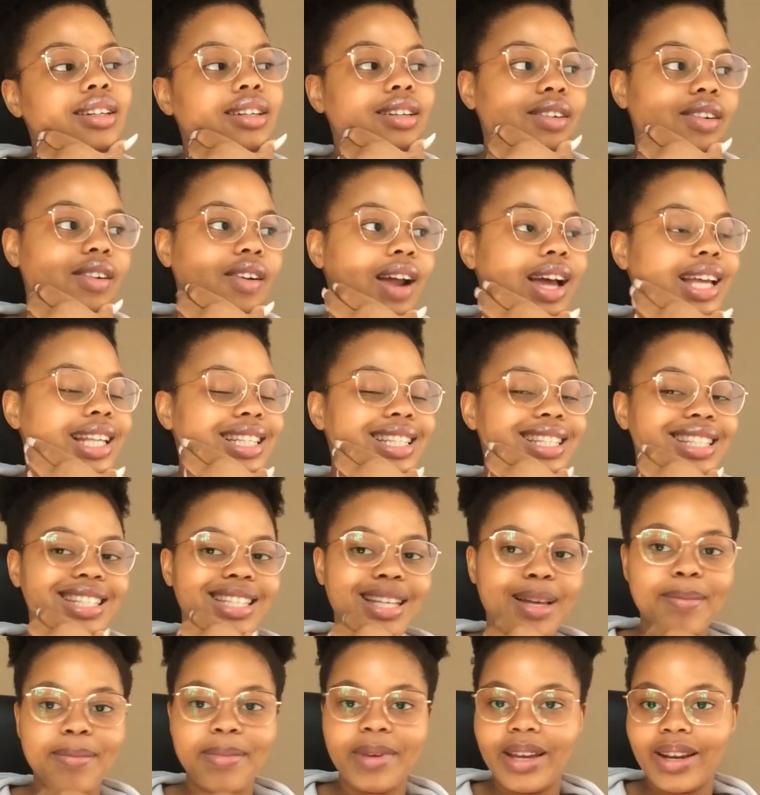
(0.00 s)
run
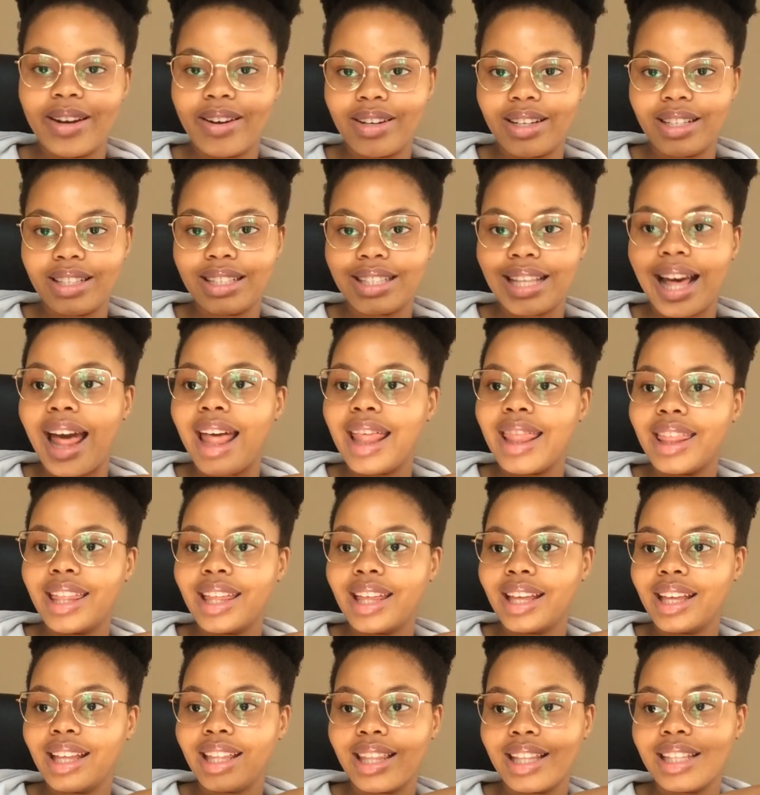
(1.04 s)
some errands. I
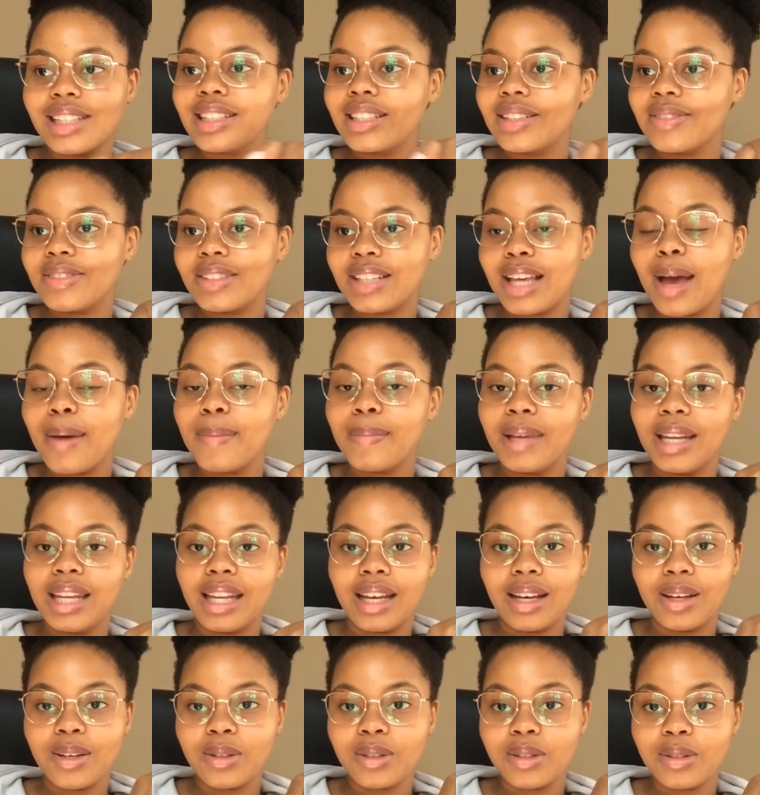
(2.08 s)
think that's if time
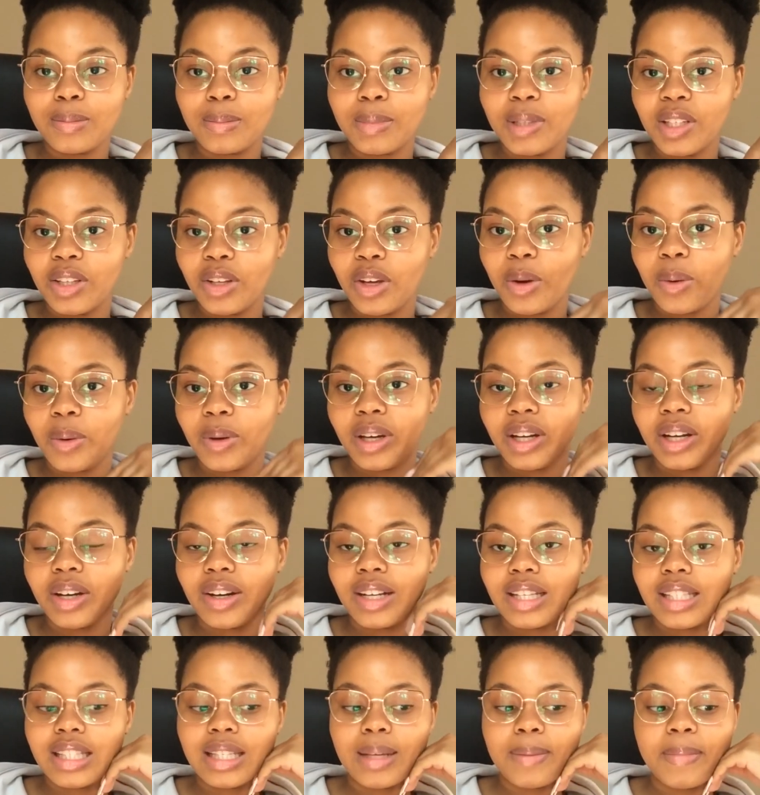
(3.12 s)
allows, but yeah, we're gonna
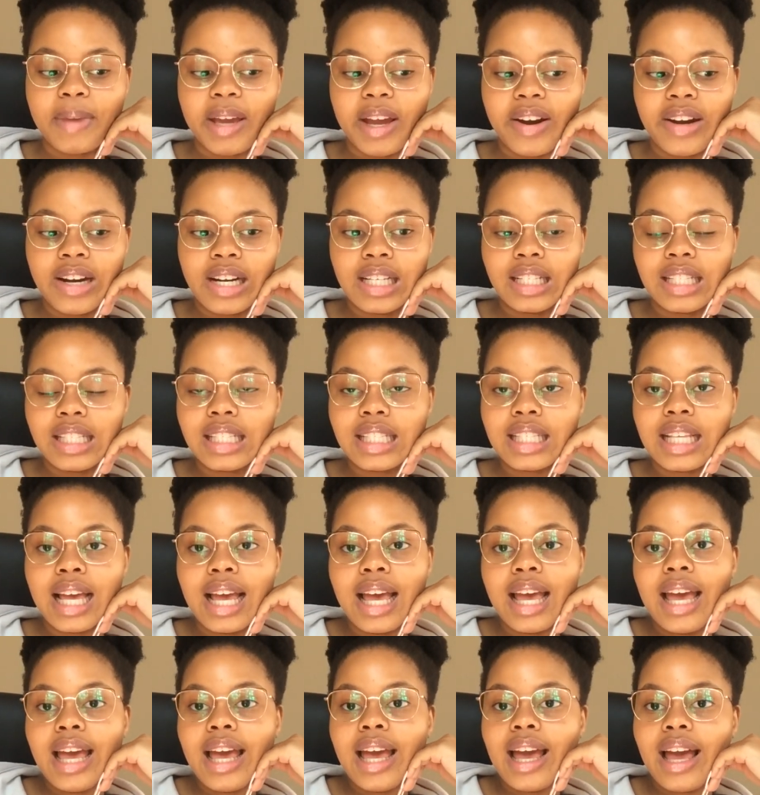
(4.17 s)
run some errands,
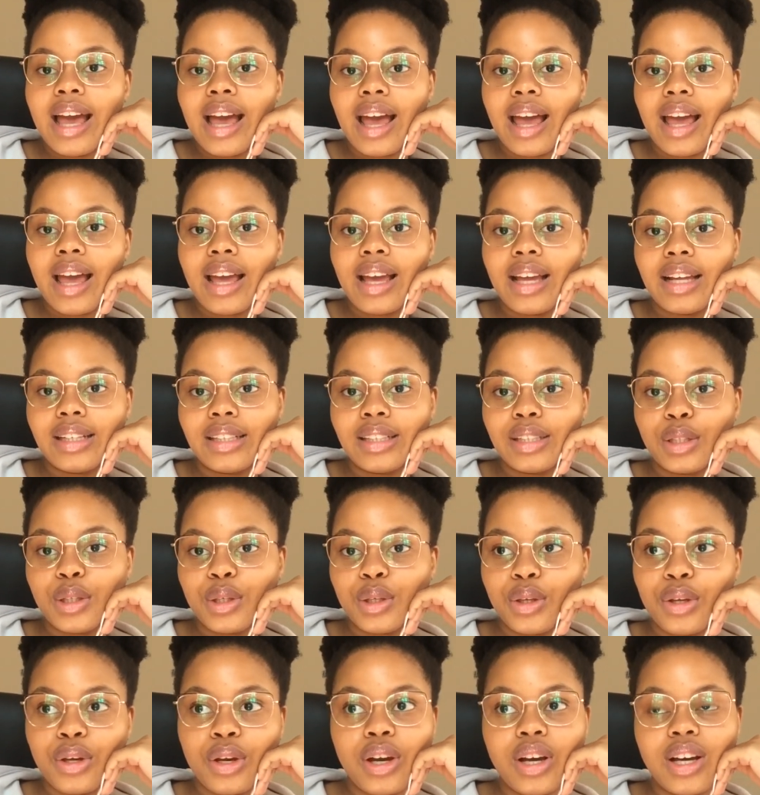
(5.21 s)
and
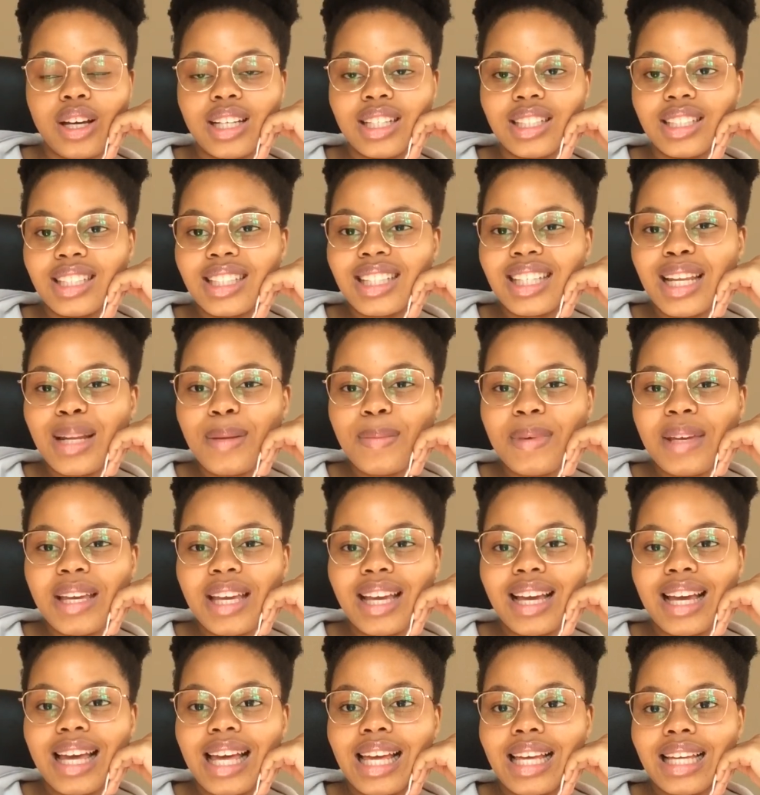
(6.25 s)
yeah, it's just gonna be
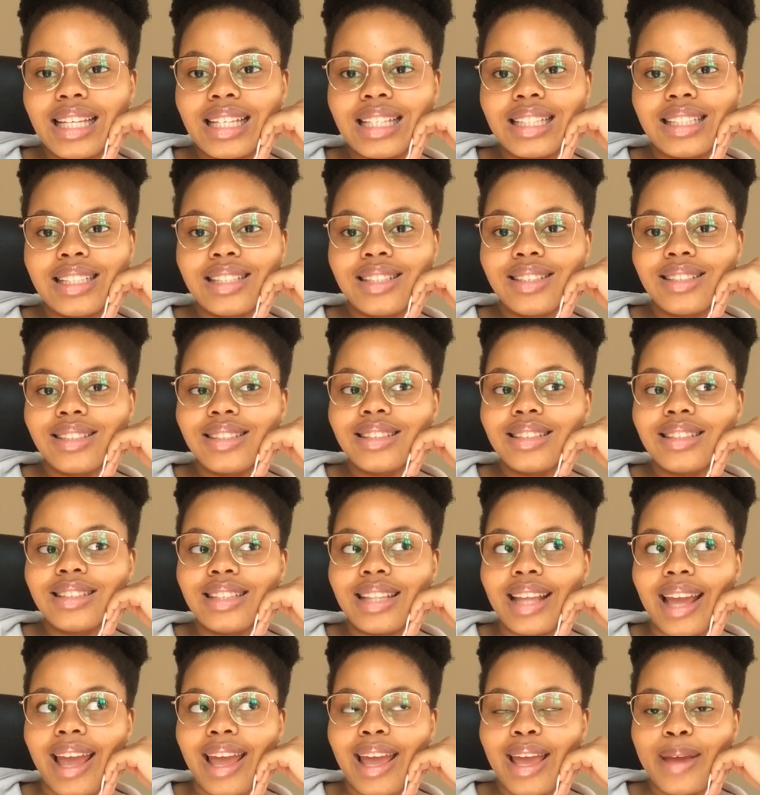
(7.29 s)
a chill
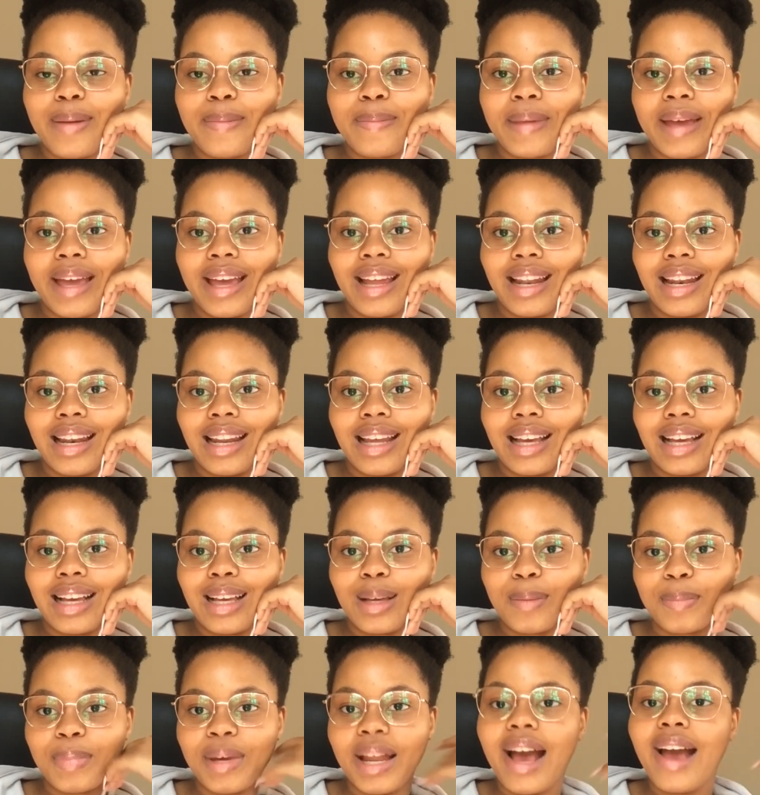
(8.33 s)
day, man.
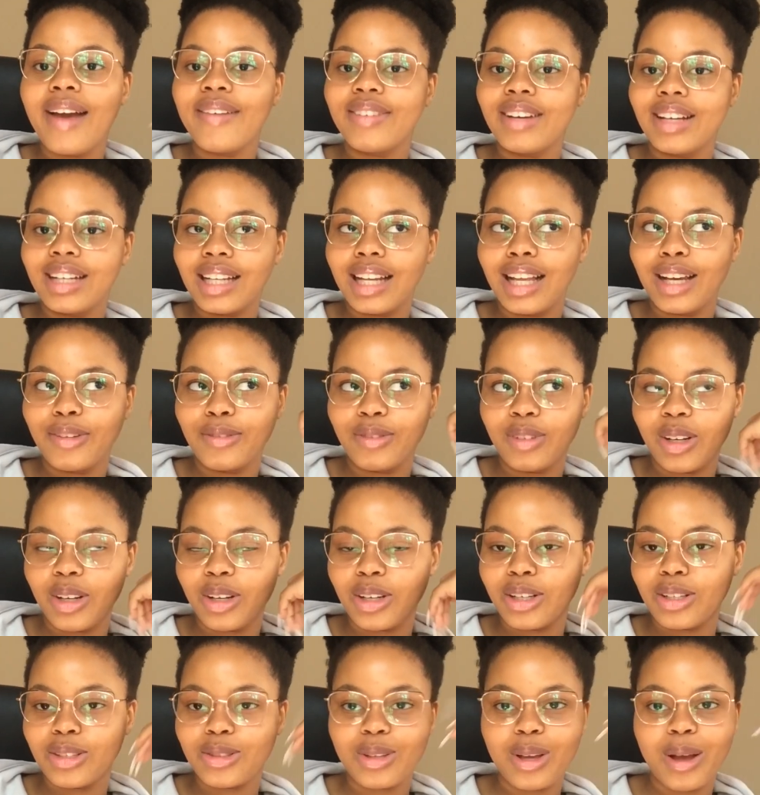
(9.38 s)
Like, but I felt like
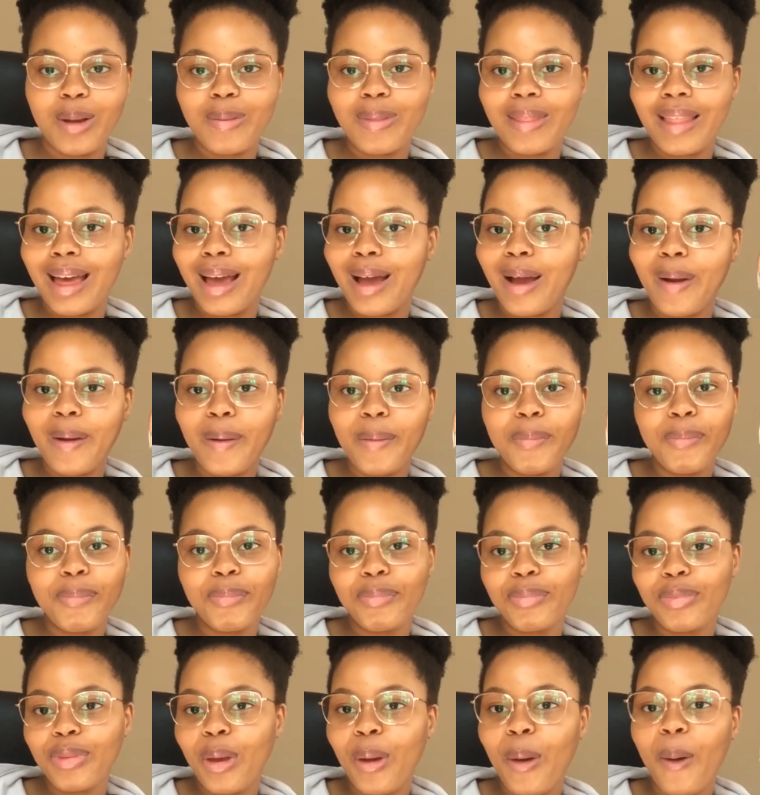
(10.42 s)
vlogging, so I'm like,
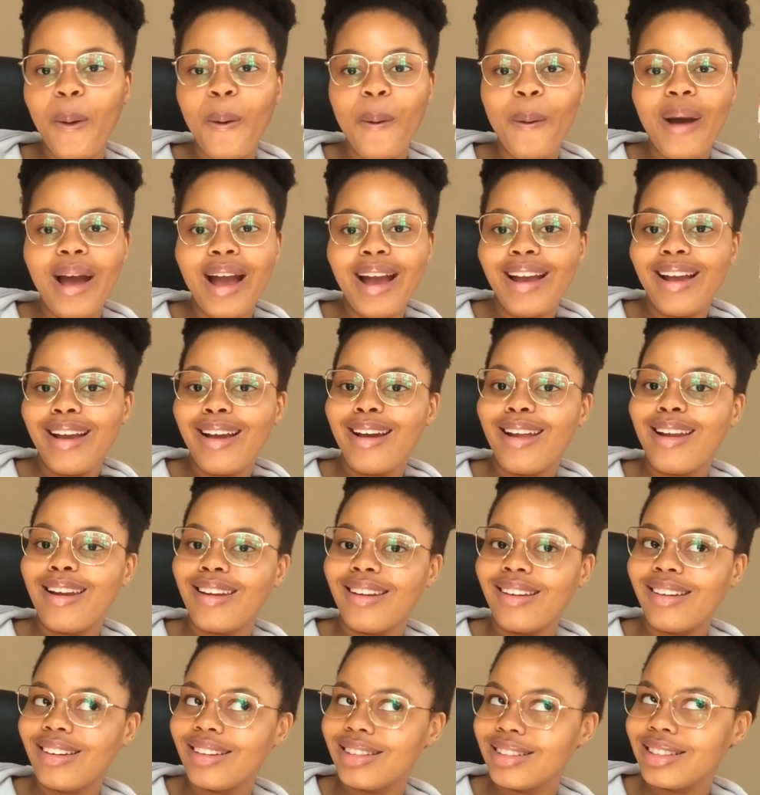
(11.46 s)
why
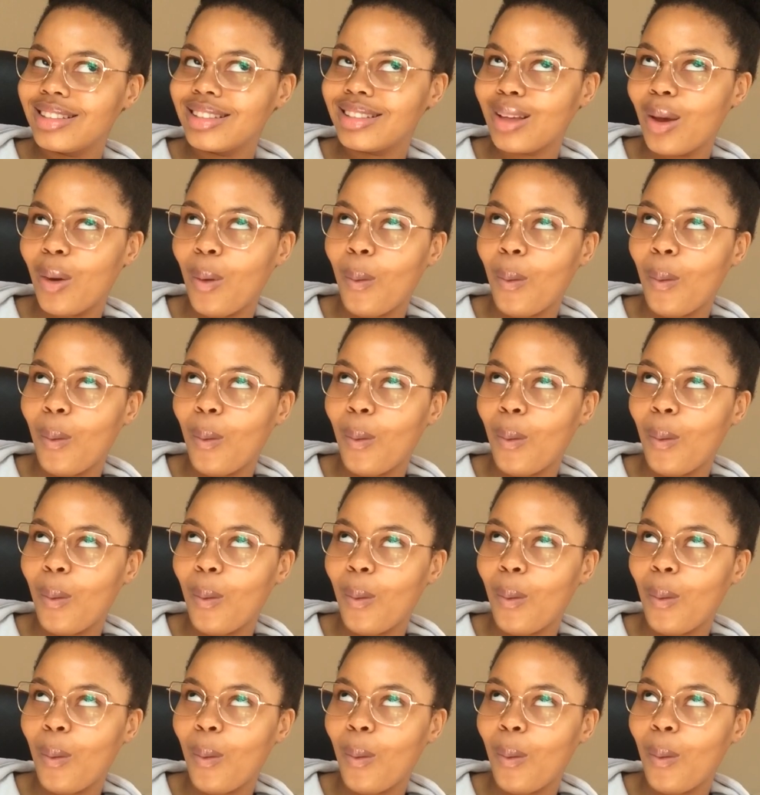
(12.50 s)
not